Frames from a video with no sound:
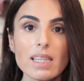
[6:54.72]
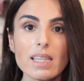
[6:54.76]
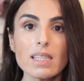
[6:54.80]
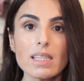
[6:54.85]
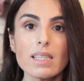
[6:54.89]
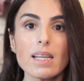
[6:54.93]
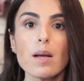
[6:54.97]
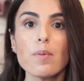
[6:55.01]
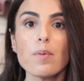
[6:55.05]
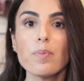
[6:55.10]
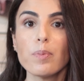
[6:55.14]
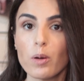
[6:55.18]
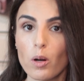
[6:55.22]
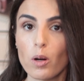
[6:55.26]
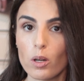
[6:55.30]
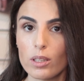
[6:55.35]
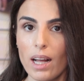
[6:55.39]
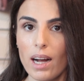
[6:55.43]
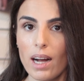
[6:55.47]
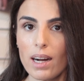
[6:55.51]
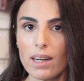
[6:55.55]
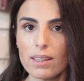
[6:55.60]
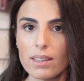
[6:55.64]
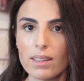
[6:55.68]
this is a
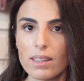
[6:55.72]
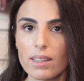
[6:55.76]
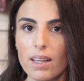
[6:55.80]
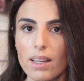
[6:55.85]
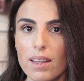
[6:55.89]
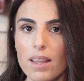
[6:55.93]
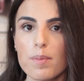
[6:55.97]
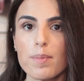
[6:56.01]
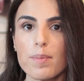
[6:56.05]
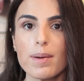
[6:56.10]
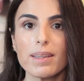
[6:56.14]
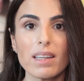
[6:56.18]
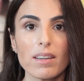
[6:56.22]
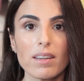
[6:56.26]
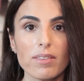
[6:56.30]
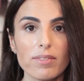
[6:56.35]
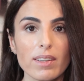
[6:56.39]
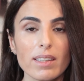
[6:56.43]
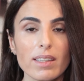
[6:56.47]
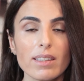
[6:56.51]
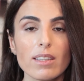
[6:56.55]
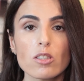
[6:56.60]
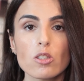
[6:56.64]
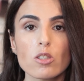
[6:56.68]
product, the meta
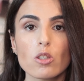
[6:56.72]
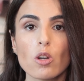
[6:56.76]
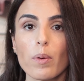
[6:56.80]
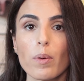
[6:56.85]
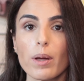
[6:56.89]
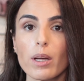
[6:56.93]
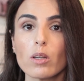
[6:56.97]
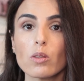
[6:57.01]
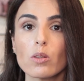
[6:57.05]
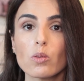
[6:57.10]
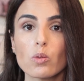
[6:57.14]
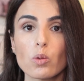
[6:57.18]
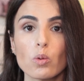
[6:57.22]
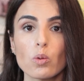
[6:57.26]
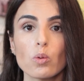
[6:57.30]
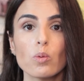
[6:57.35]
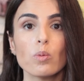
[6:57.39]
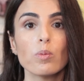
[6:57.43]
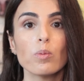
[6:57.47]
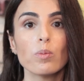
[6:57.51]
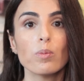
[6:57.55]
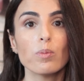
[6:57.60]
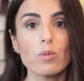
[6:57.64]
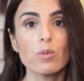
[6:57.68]
field is going
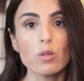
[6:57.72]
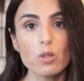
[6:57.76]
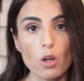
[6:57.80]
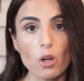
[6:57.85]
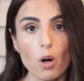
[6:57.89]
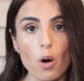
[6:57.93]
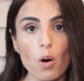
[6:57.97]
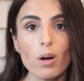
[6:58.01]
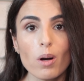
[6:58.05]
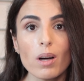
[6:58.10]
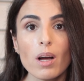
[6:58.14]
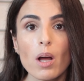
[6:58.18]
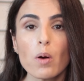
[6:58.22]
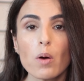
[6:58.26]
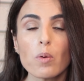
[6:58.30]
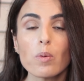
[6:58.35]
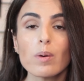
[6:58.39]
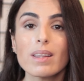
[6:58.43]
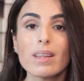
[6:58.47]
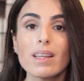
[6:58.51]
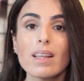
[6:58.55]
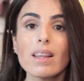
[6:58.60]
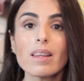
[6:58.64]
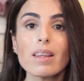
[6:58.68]
to show
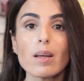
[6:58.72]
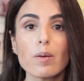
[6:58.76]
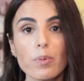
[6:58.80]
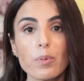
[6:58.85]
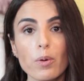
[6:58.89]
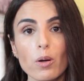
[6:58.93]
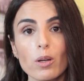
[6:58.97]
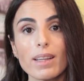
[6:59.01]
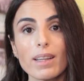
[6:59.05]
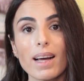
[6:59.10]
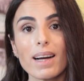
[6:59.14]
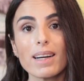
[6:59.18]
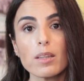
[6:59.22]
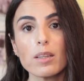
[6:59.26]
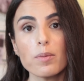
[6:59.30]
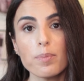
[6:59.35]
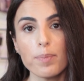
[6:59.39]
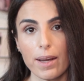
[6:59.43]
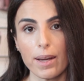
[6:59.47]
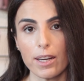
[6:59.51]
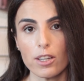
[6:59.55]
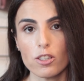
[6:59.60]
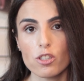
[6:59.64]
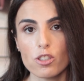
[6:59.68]
within the product
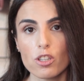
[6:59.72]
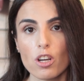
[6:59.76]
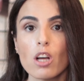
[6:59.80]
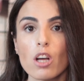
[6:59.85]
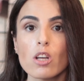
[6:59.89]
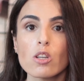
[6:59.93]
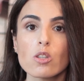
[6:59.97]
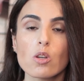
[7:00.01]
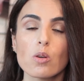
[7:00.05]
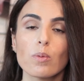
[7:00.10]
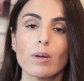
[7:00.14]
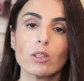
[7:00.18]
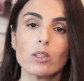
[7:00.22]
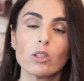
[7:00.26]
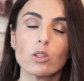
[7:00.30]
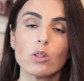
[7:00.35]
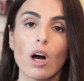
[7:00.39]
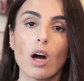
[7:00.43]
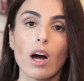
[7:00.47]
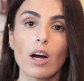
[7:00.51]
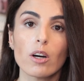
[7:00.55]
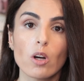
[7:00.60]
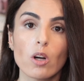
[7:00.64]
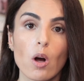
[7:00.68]
page. So what you
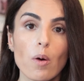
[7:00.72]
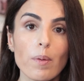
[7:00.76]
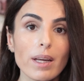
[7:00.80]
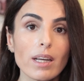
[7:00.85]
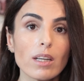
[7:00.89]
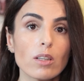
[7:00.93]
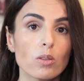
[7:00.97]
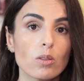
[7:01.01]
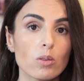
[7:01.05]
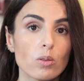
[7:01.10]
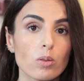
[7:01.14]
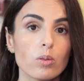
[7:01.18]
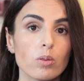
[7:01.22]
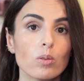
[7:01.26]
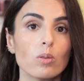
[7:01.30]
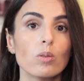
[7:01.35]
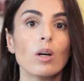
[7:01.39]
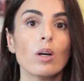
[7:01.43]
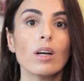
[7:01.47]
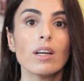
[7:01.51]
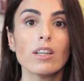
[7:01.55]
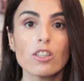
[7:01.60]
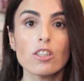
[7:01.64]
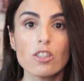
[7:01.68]
are going
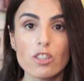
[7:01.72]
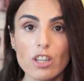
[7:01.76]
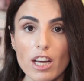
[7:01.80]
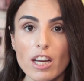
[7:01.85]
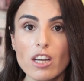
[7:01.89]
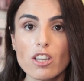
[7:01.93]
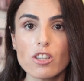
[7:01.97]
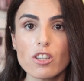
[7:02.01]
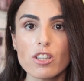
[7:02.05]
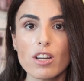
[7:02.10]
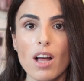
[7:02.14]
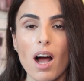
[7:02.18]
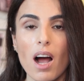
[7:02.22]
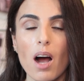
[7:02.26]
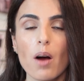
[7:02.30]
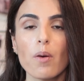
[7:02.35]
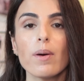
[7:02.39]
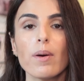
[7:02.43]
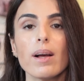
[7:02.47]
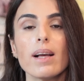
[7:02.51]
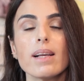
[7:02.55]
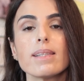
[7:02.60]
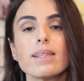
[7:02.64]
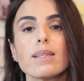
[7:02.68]
to change
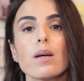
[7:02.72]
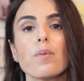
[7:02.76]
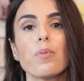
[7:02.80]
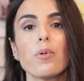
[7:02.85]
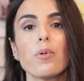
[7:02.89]
now is the